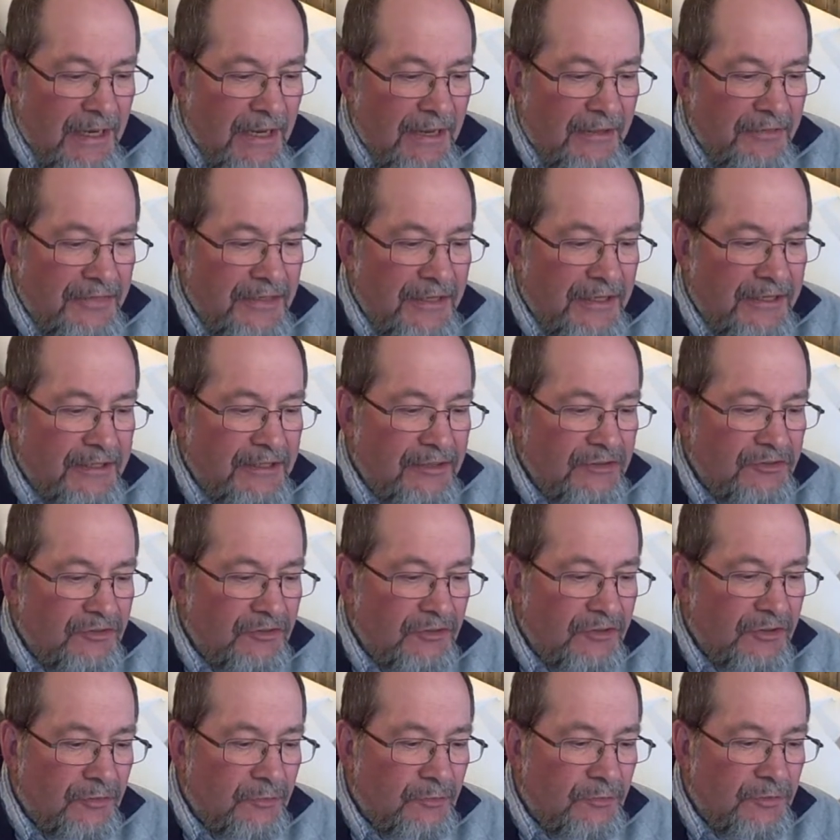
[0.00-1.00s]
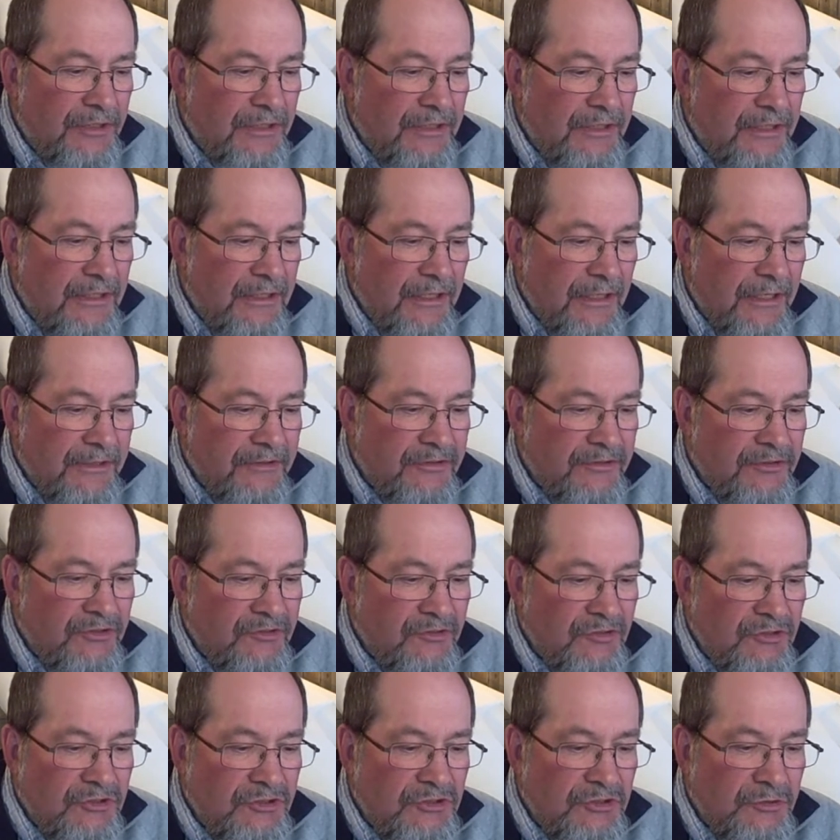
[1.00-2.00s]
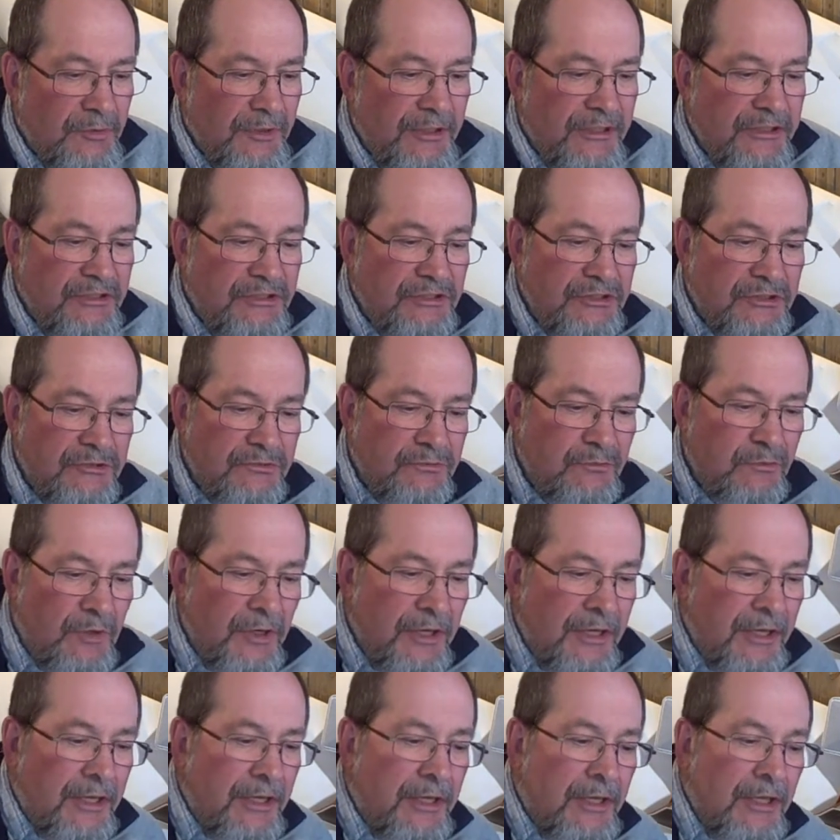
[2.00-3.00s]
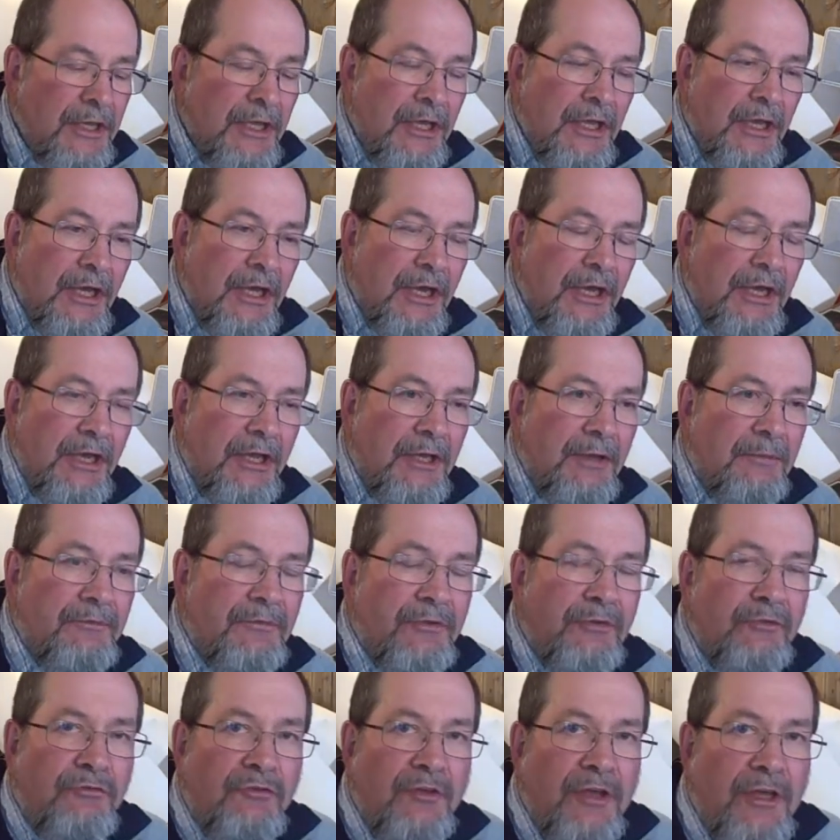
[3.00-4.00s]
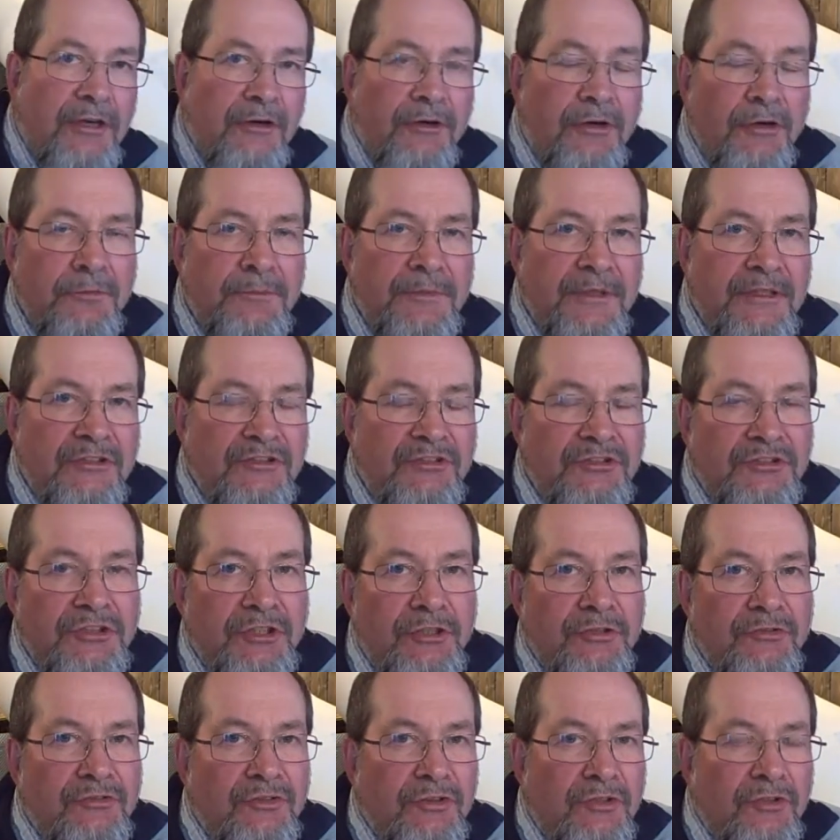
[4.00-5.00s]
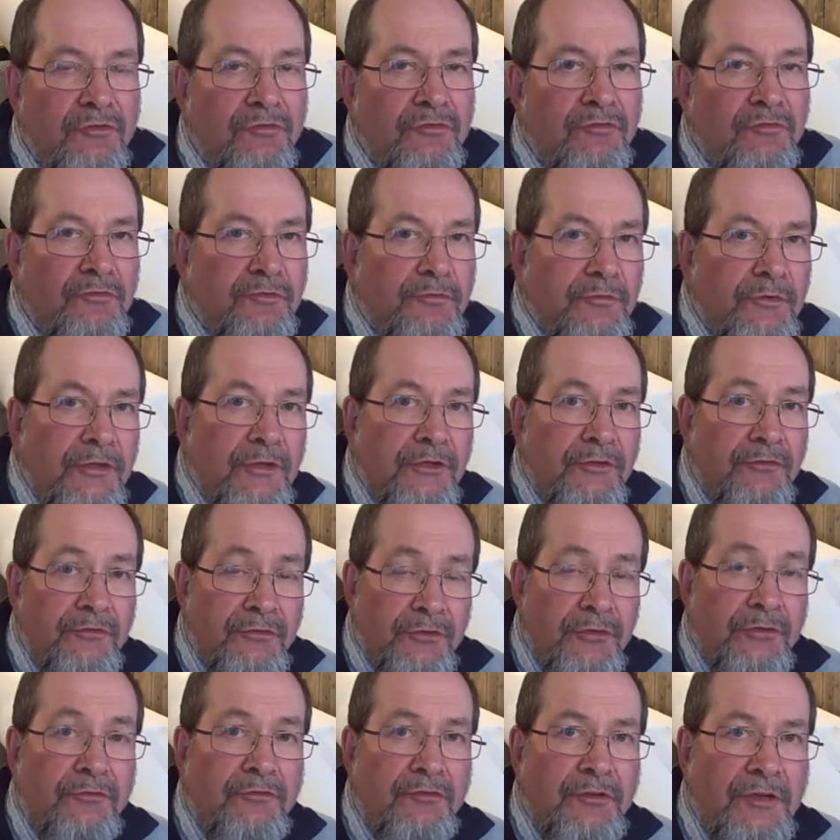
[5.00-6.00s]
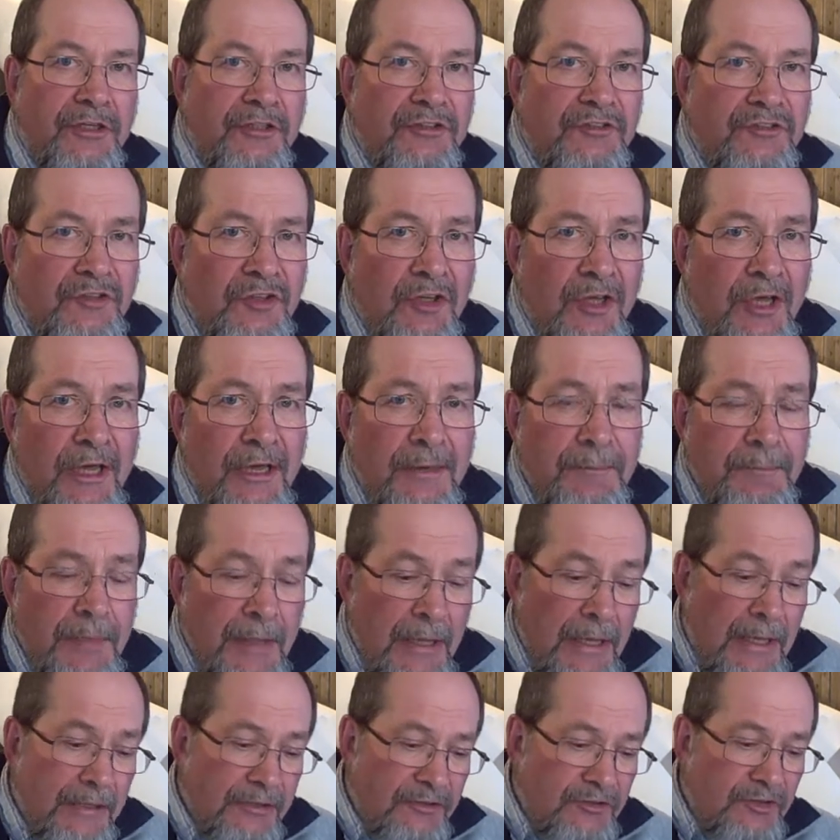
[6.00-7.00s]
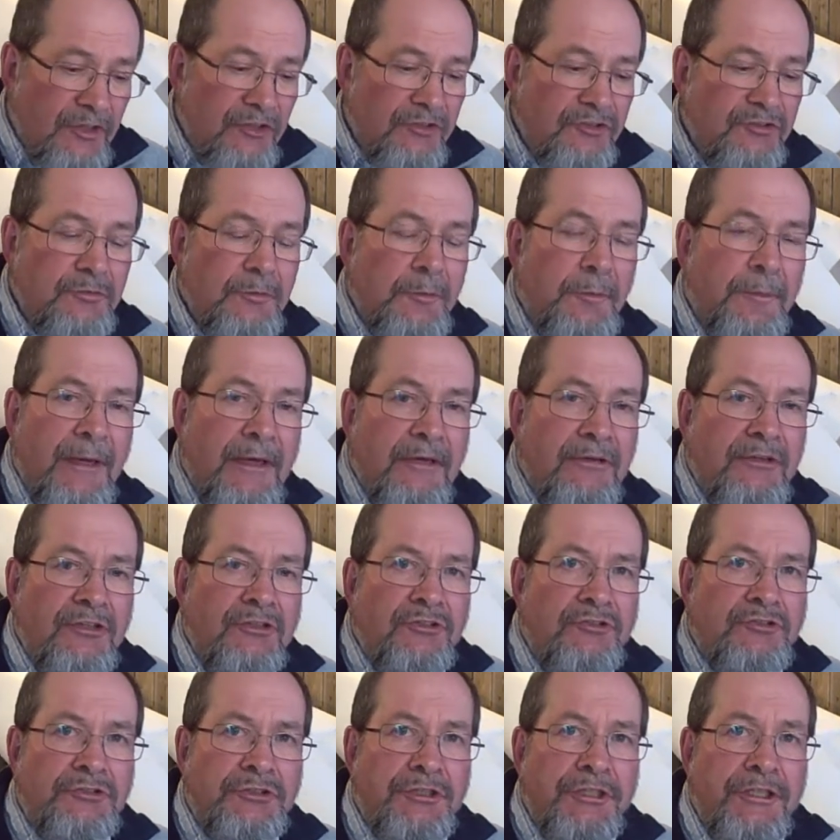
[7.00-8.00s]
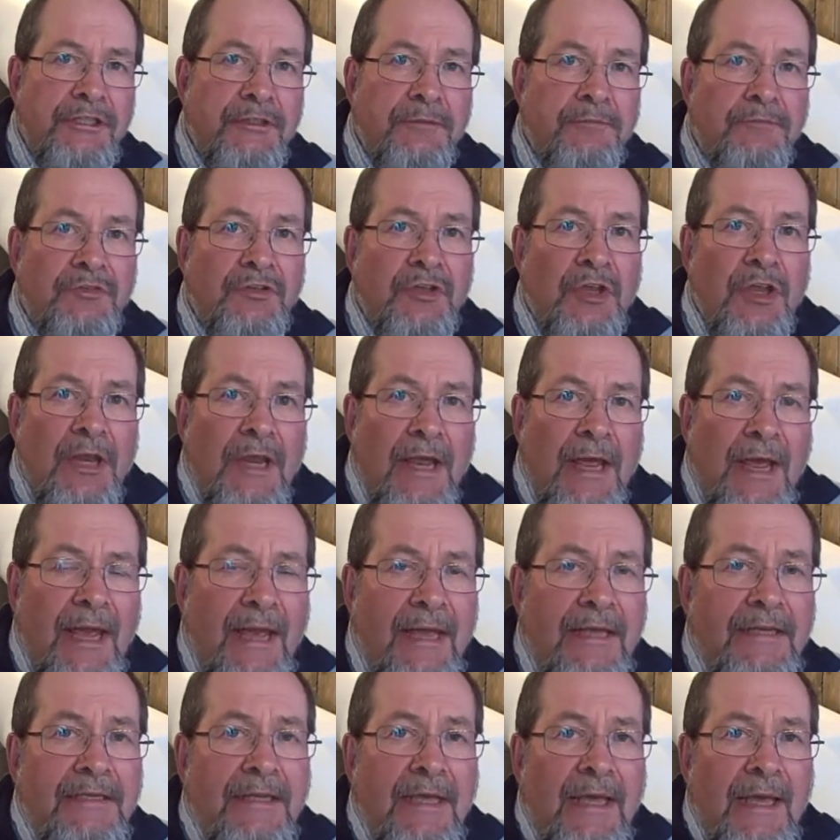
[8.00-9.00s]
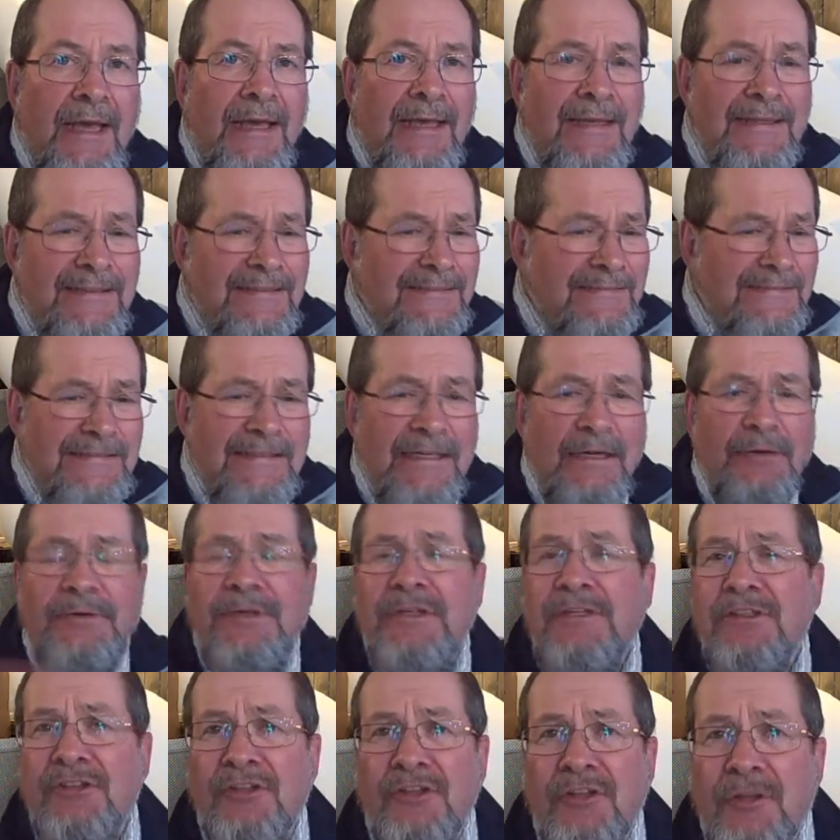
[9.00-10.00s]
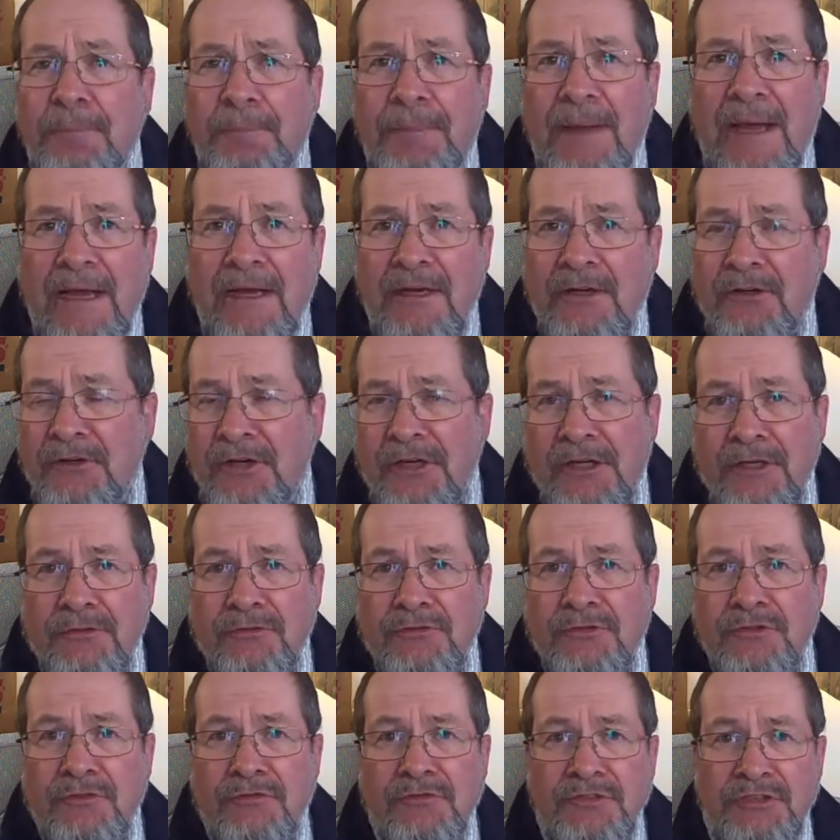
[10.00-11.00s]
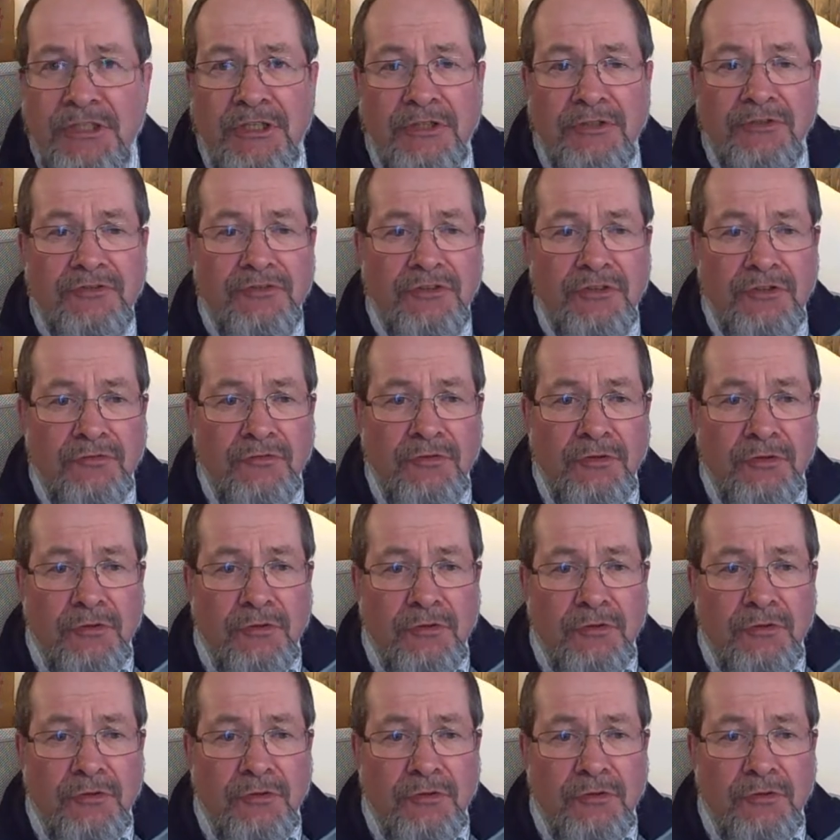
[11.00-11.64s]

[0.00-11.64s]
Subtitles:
and that is that we had this situation where the Pharaoh meets Joseph for the first time, tells him about his dreams, and he doesn't go into the background of Joseph.